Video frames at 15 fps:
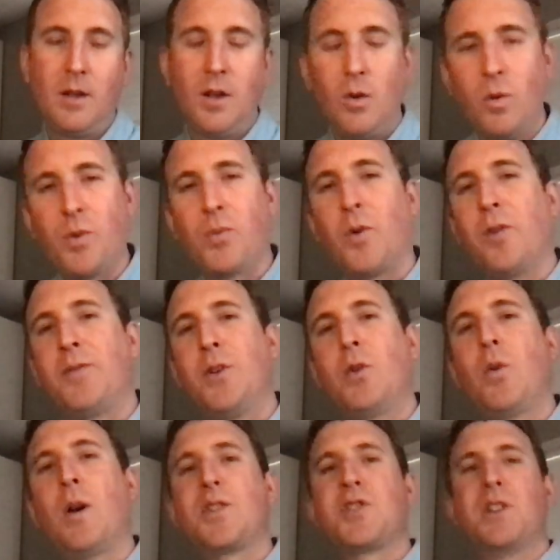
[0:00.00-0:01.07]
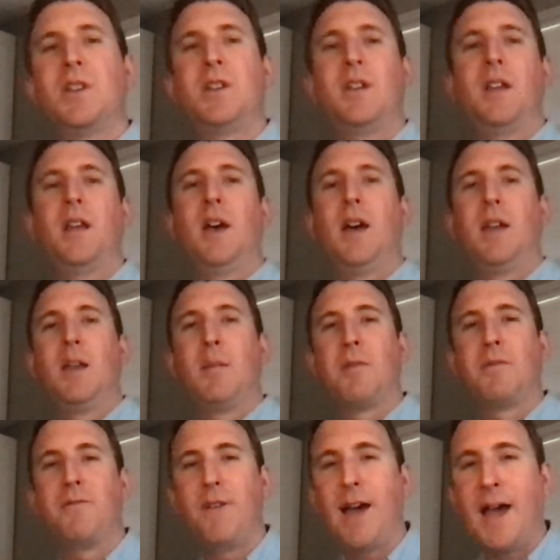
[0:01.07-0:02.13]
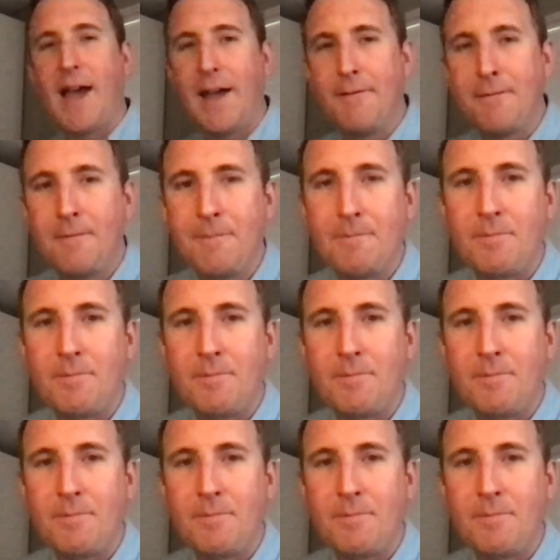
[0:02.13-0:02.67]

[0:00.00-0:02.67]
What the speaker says: With worldview question number 5,